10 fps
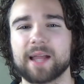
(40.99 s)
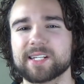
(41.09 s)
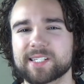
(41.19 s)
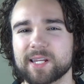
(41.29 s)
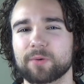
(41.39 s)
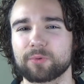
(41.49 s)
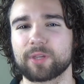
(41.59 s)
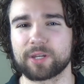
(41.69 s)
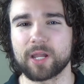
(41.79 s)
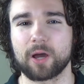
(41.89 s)
I just didn't
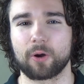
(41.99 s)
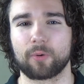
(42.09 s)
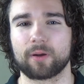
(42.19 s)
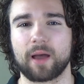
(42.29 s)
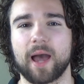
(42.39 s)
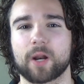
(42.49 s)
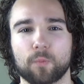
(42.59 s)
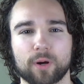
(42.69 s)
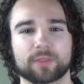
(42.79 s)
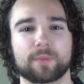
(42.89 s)
really know how to
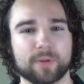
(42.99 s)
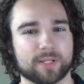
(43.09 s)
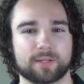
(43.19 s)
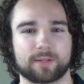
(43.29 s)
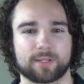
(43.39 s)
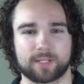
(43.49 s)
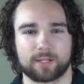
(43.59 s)
work the business.